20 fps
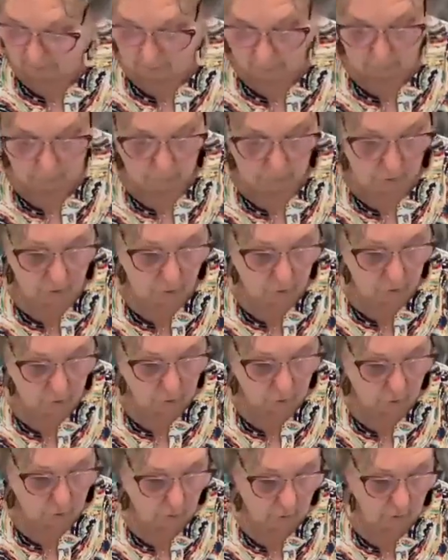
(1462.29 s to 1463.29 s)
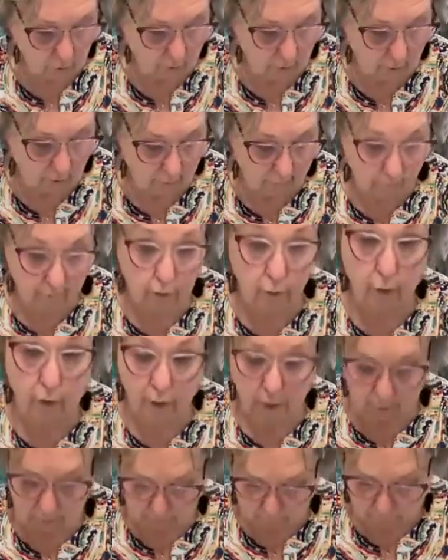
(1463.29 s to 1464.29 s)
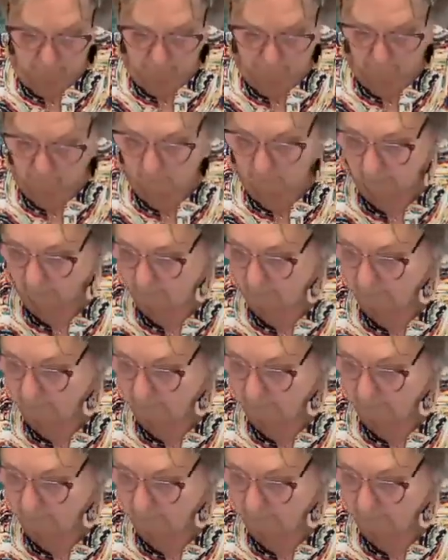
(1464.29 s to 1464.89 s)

I'm pretty sure. Very colorful.